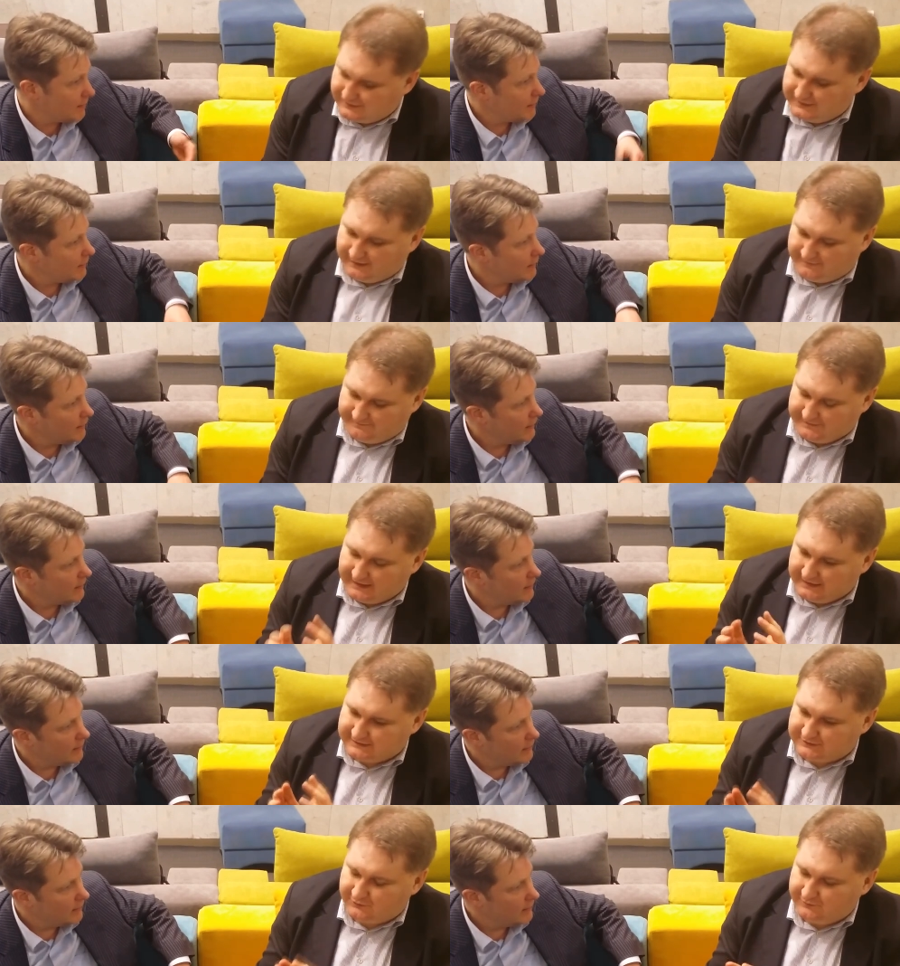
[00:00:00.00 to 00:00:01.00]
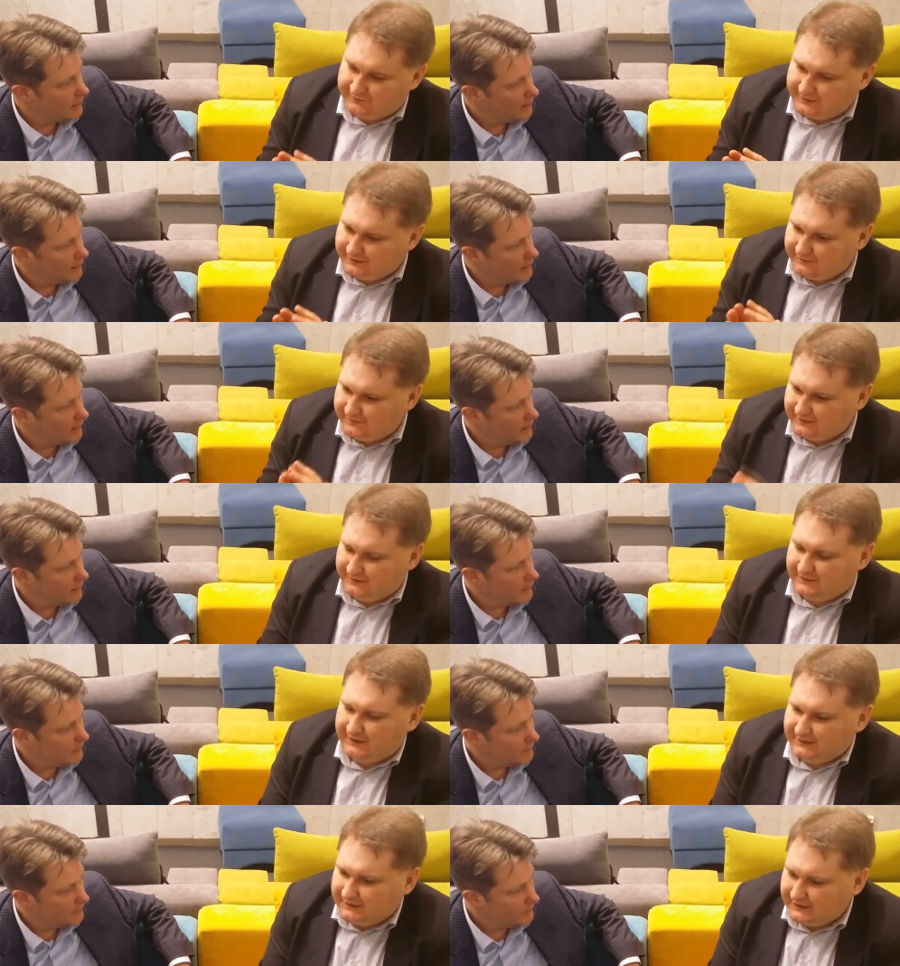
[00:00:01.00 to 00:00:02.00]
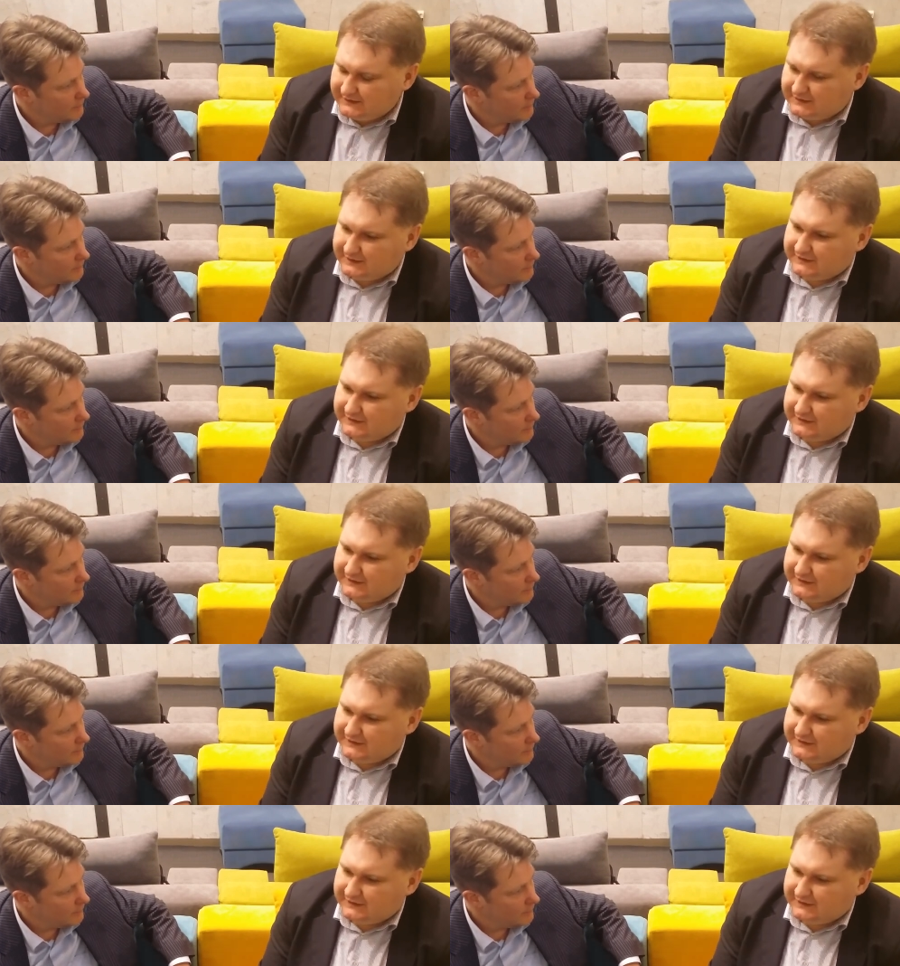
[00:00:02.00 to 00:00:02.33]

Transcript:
Speaker 1: Yeah. Uh, so the, the the idea is